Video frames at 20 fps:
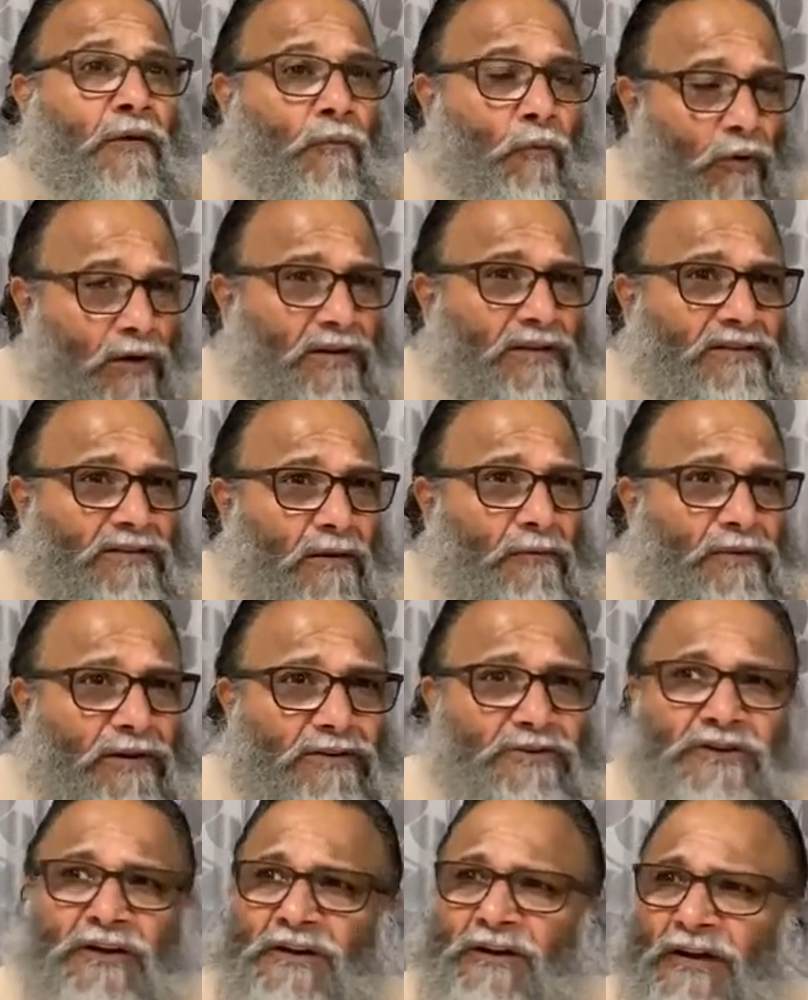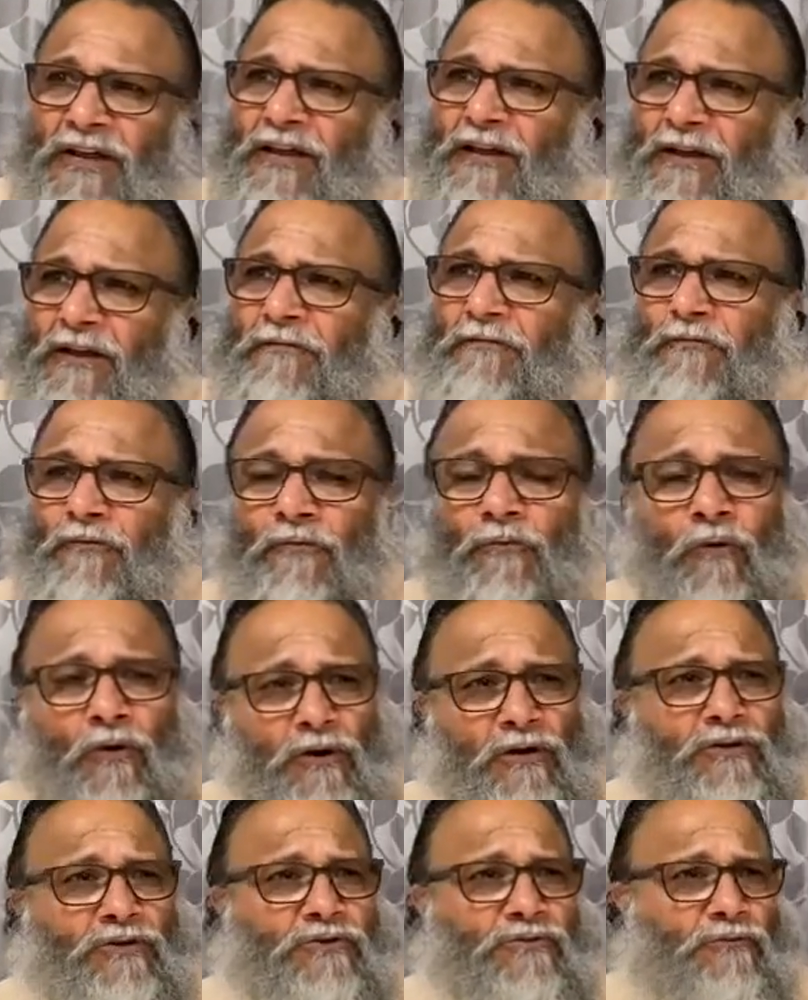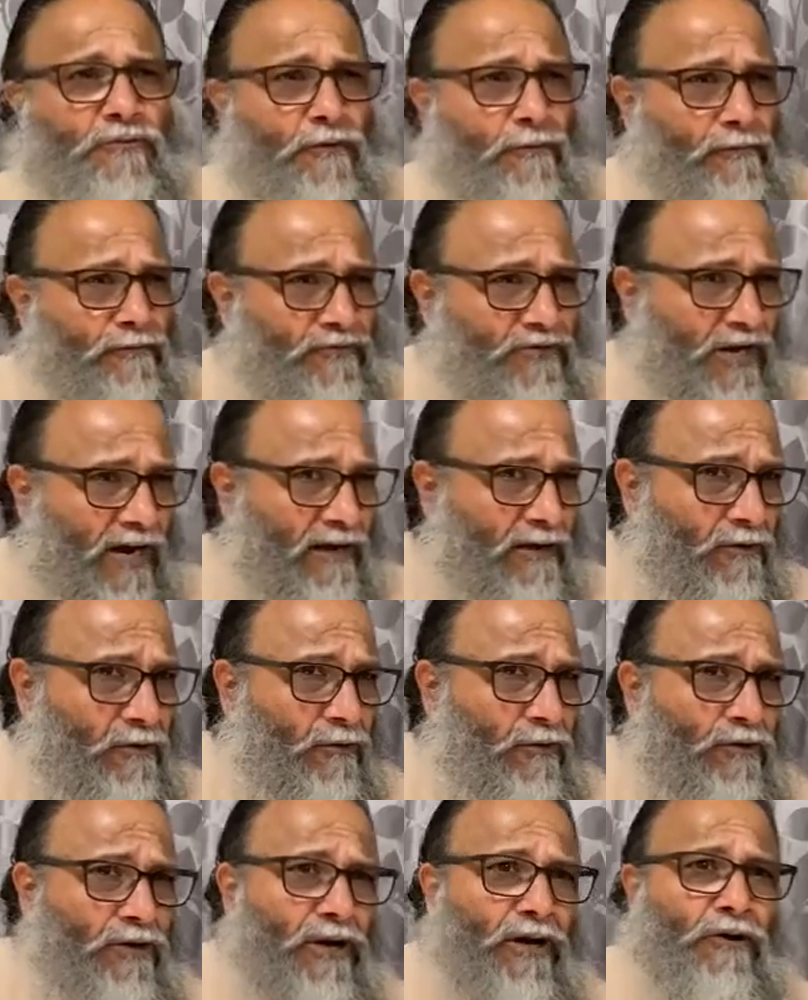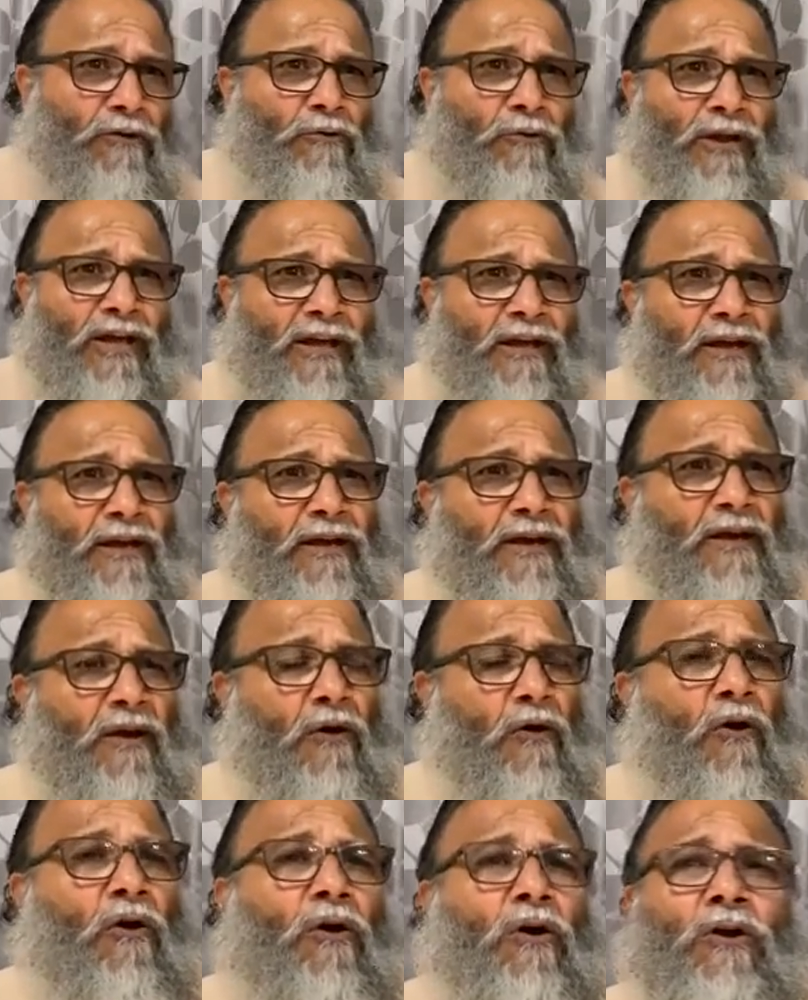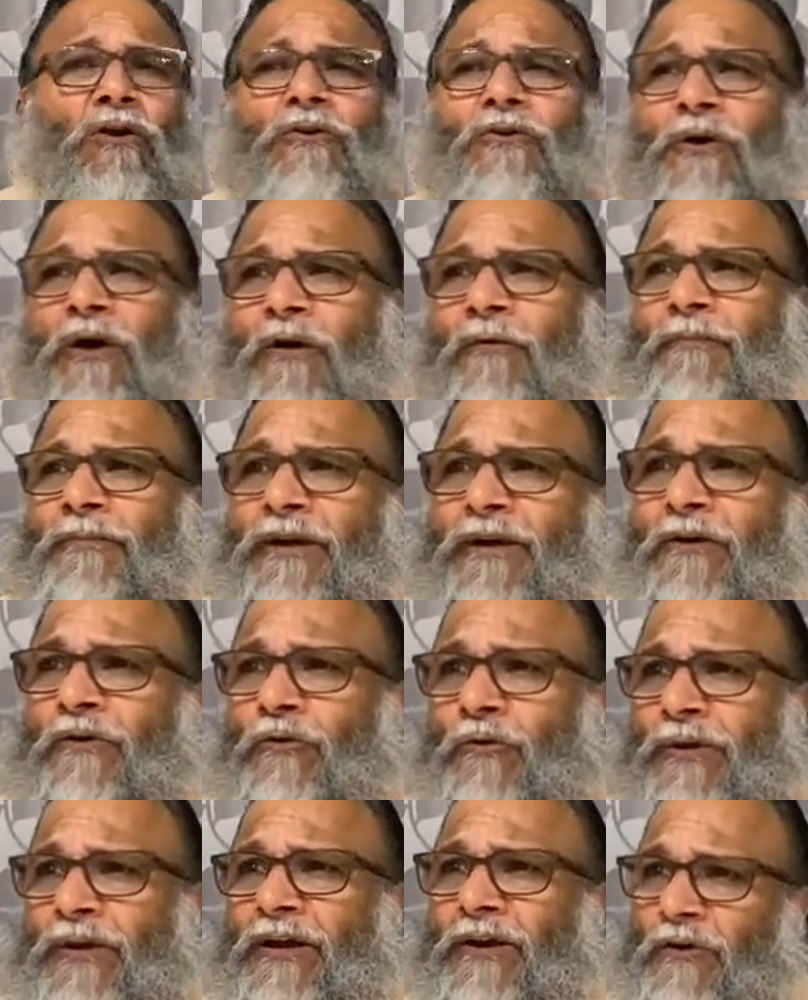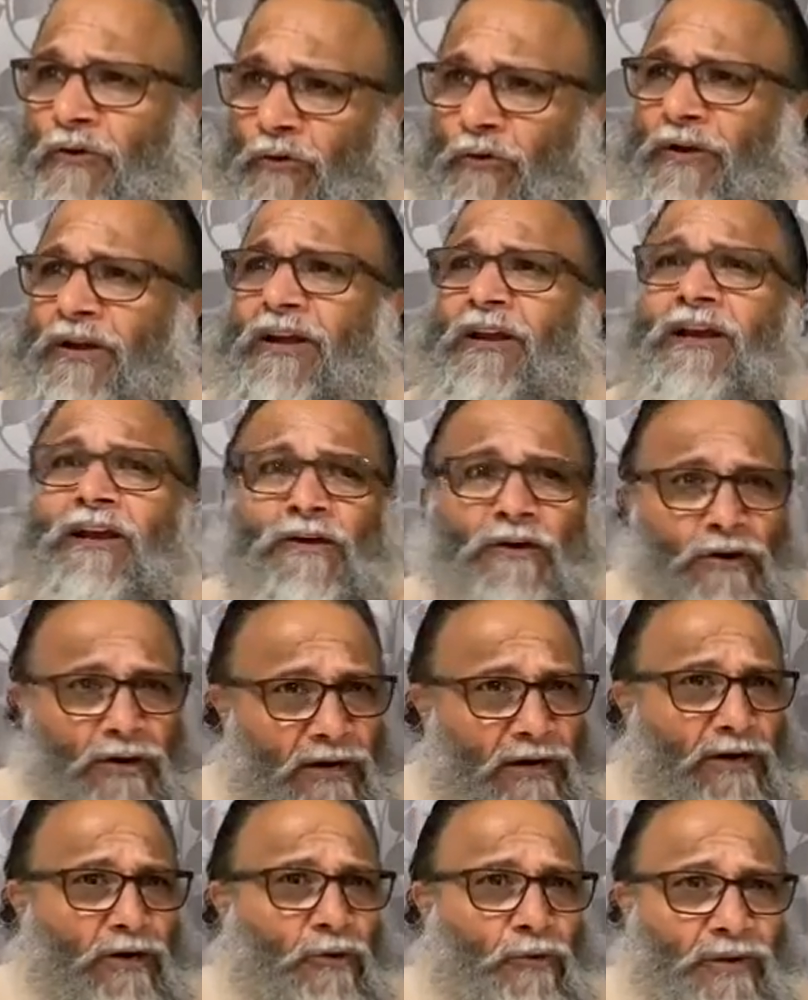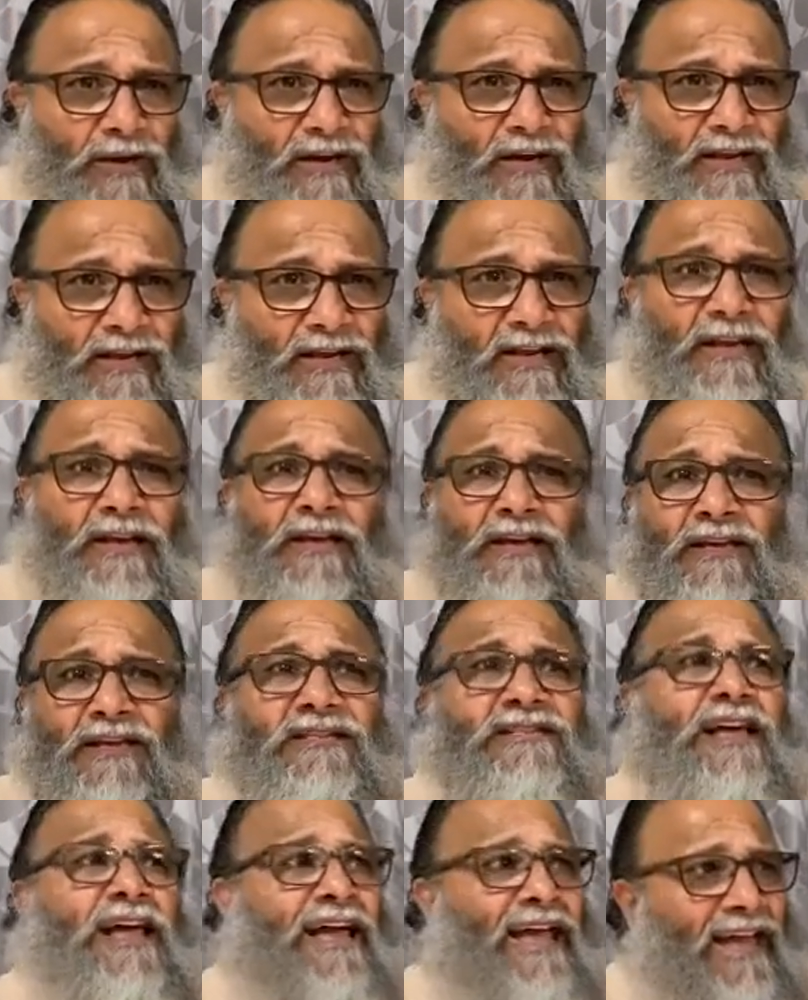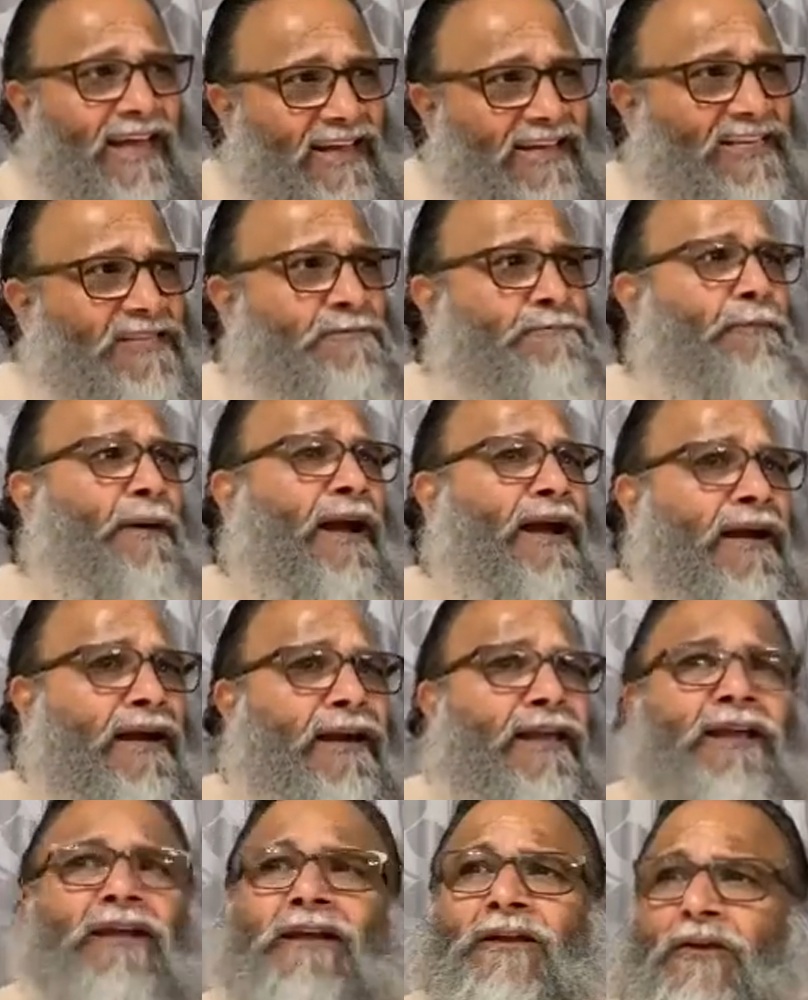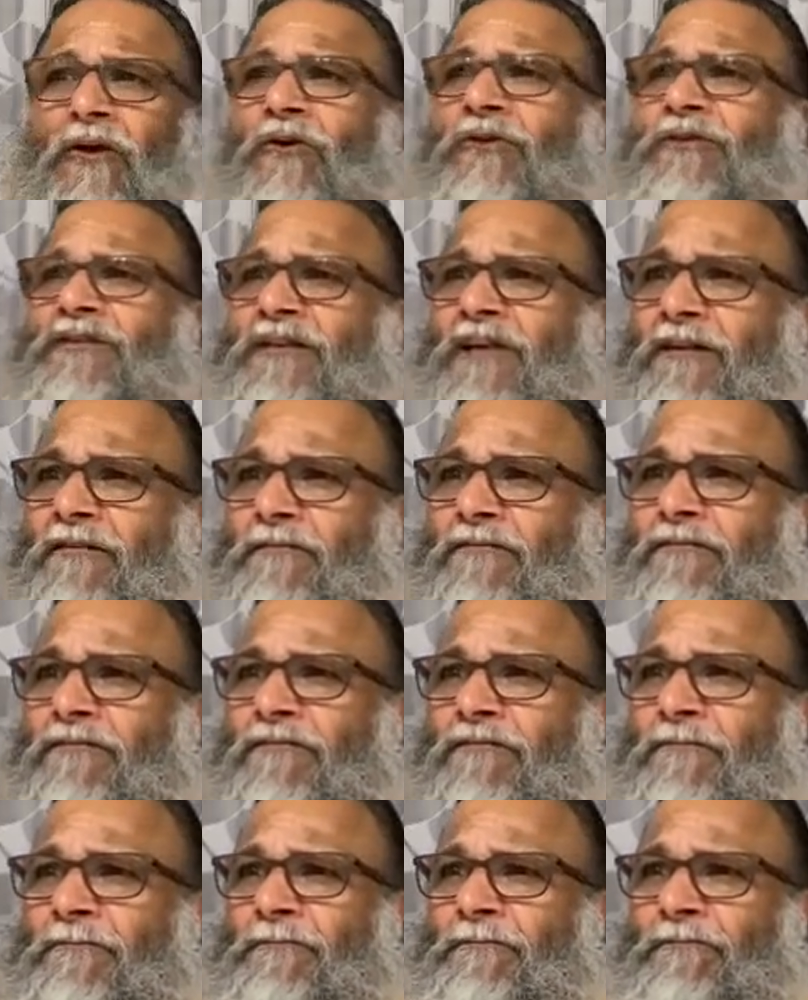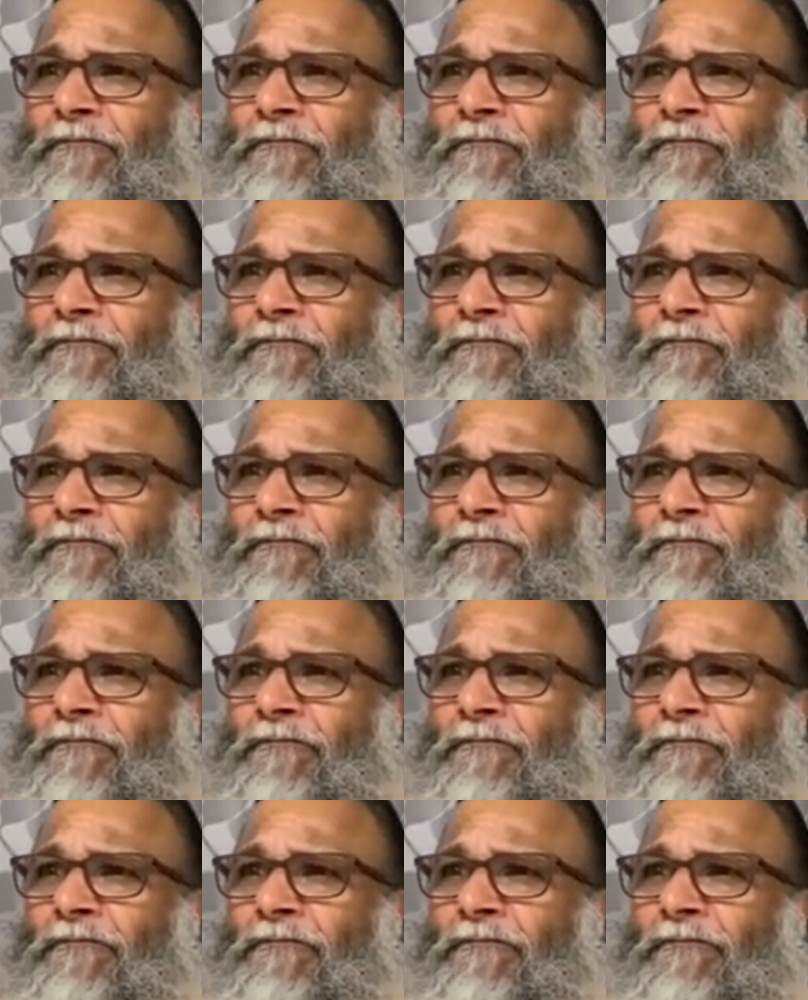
what is our journey? If you watch from childhood till today, all you have been doing knowingly or unknowingly is expanding yourself.